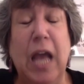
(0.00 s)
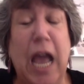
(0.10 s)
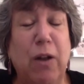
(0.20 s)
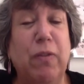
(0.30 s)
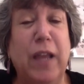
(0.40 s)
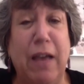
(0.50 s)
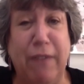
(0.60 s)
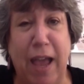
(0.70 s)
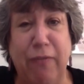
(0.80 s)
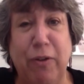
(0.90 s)
I don't think
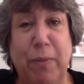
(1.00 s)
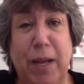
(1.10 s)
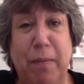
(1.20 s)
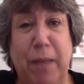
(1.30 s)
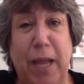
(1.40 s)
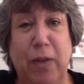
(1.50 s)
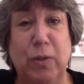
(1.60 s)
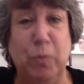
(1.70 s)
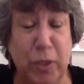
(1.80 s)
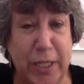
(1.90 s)
I've ever met a man
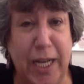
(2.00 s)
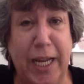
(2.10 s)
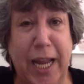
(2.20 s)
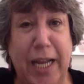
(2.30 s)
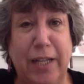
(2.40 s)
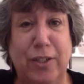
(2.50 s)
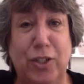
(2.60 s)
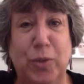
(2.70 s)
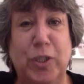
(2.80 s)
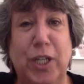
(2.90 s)
who's more dedicated
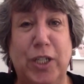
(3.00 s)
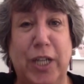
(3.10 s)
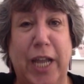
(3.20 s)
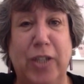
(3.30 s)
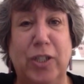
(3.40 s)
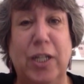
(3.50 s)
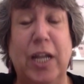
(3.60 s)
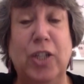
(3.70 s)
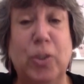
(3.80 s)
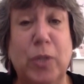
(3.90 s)
to Jewish education
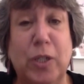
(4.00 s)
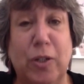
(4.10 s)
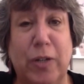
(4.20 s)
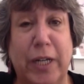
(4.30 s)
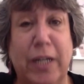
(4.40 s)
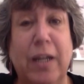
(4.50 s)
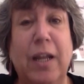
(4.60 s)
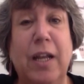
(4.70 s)
and Jewish learning,